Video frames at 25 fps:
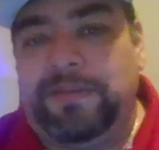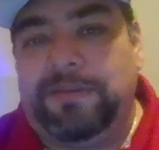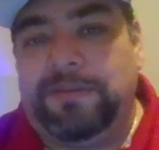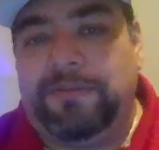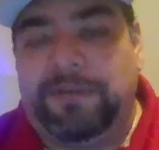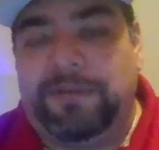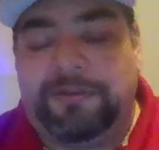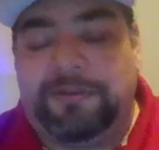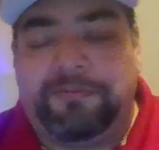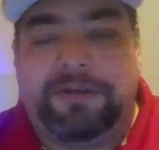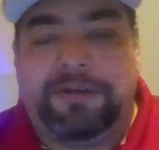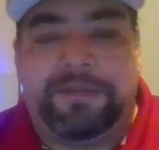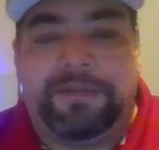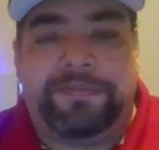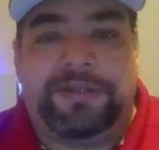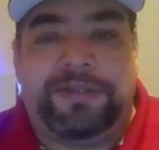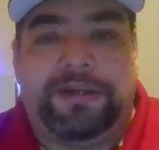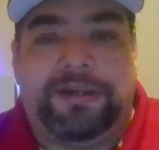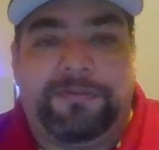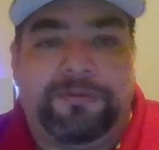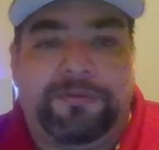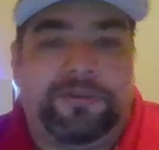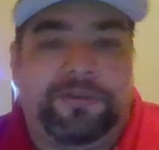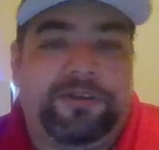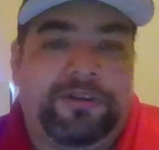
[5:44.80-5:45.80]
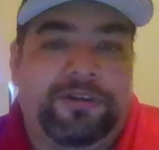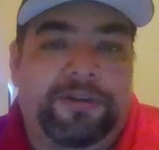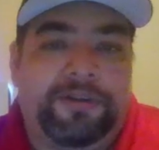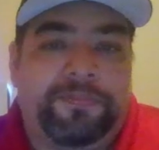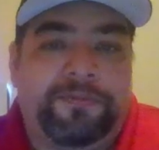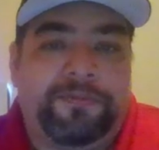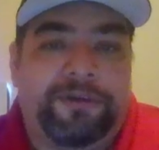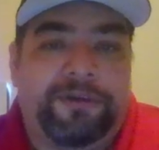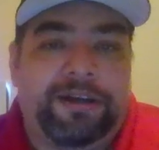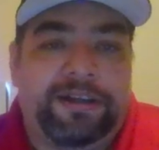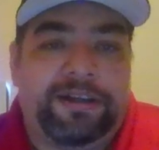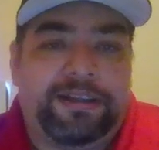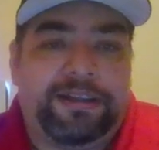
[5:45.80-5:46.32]
with the website where they're
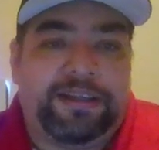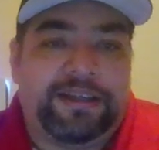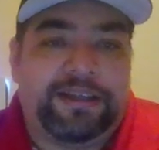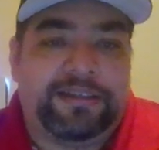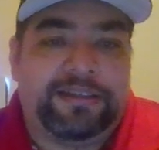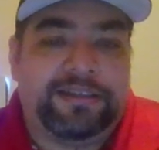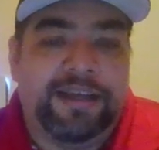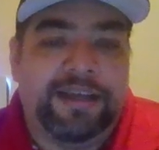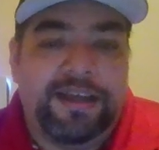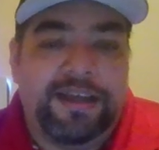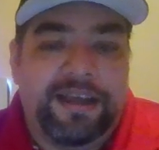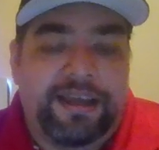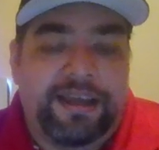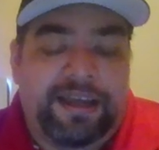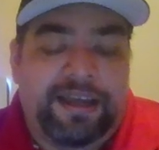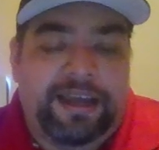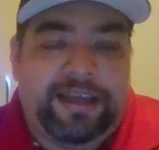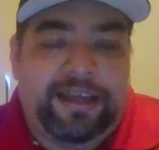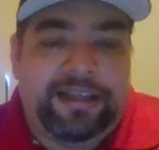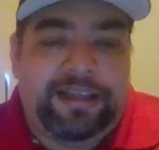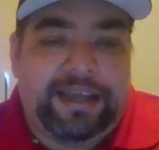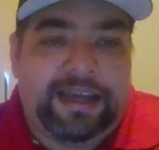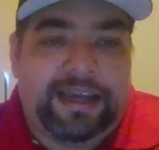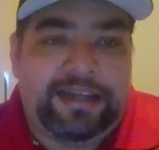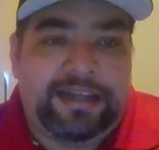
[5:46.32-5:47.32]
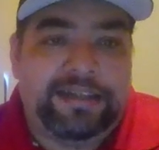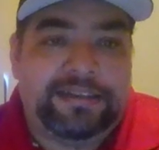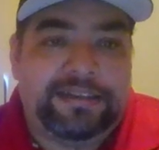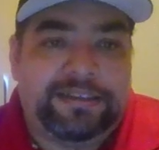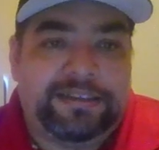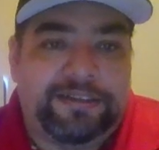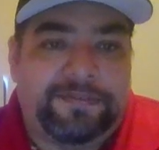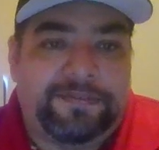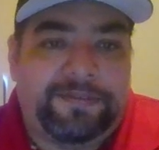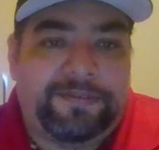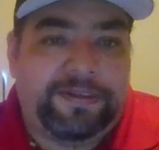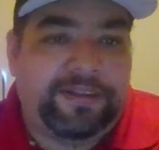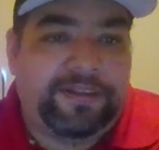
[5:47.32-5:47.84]
upgrading things and adding
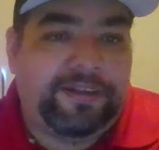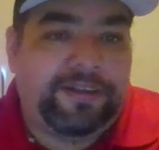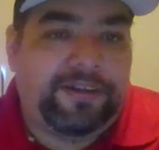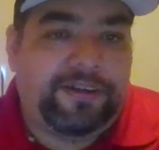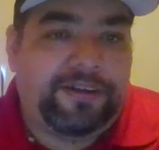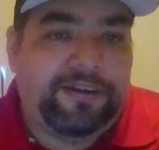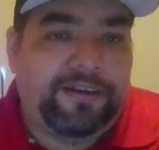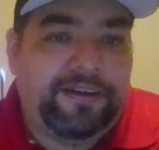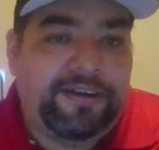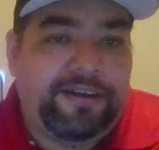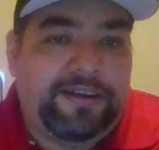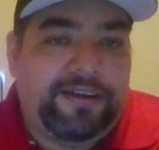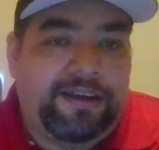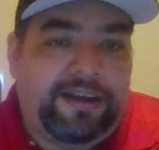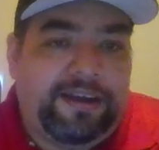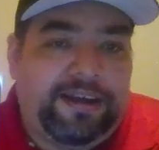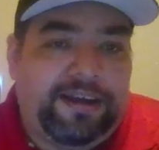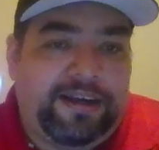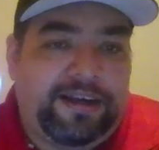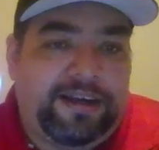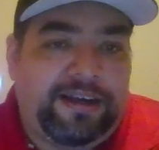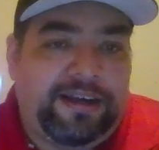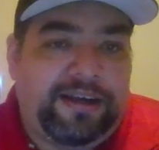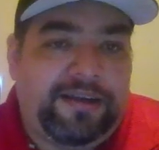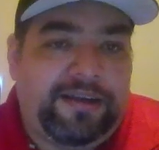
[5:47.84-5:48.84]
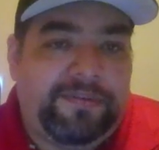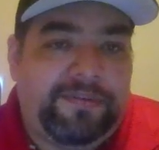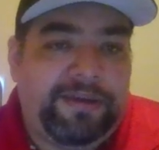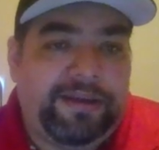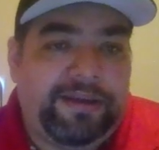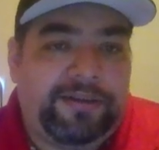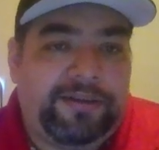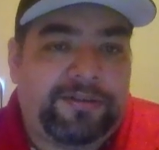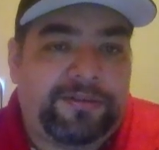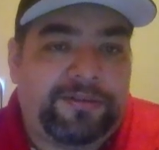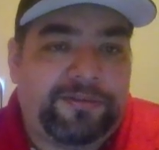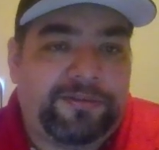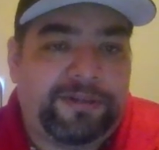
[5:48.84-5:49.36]
stuff in there,
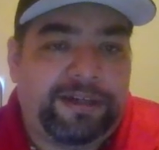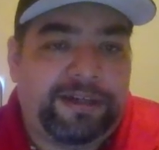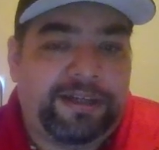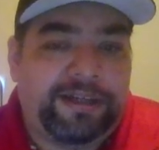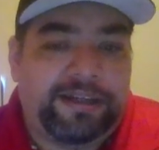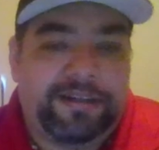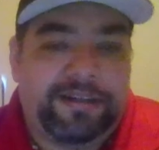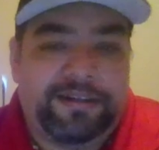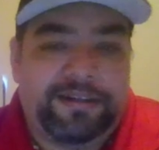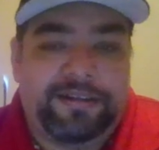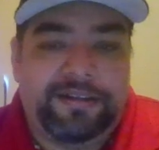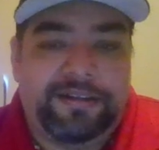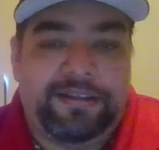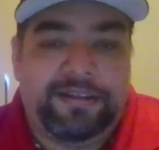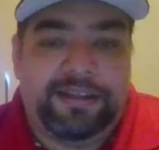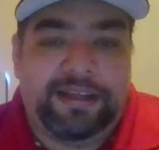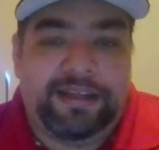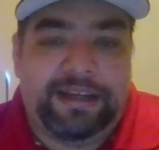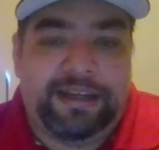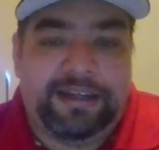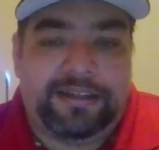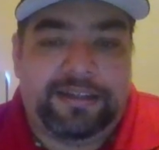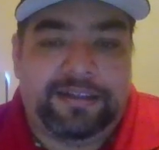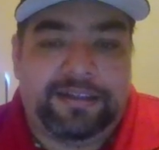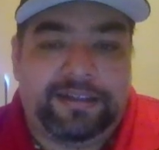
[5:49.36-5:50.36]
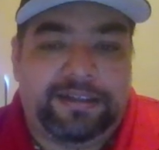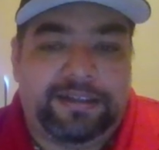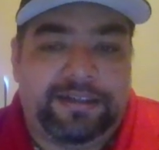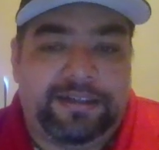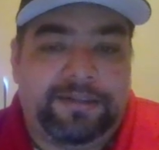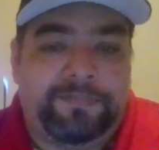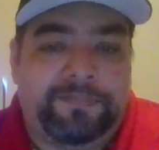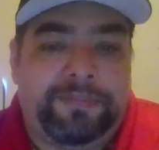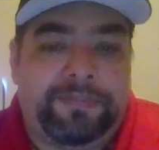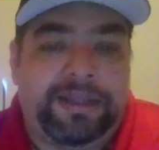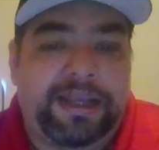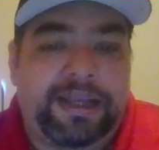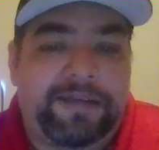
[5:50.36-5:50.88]
including like
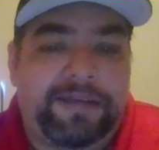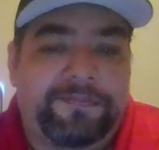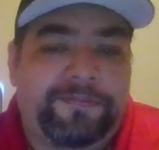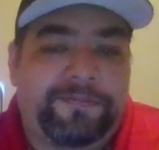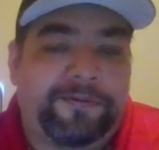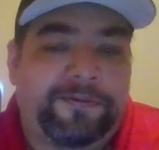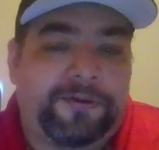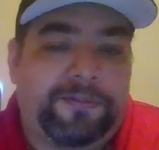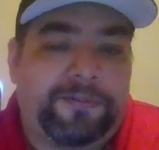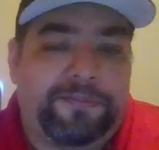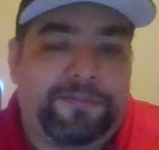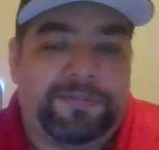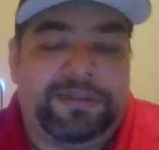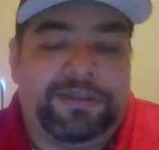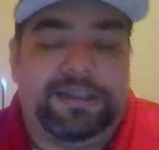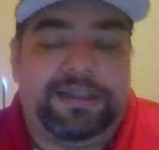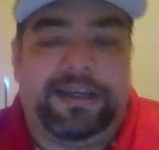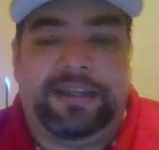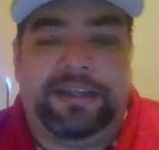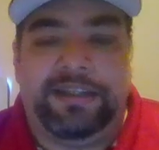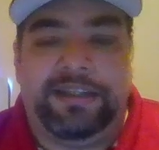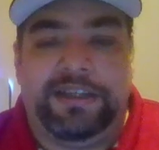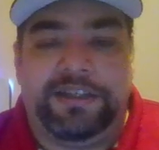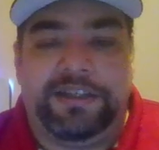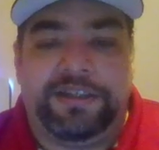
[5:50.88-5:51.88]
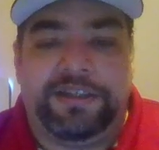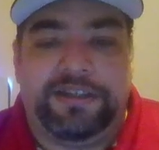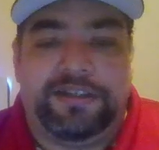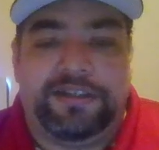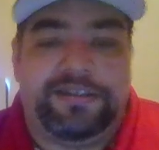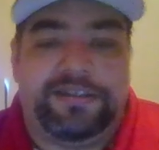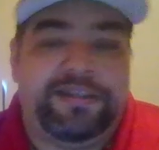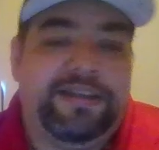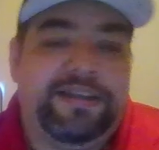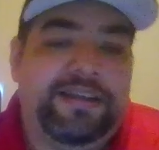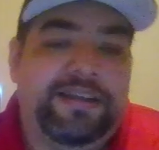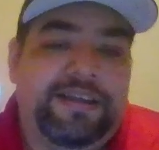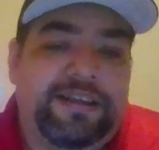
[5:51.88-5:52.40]
platform
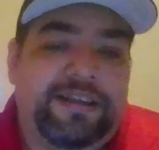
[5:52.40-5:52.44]
additions.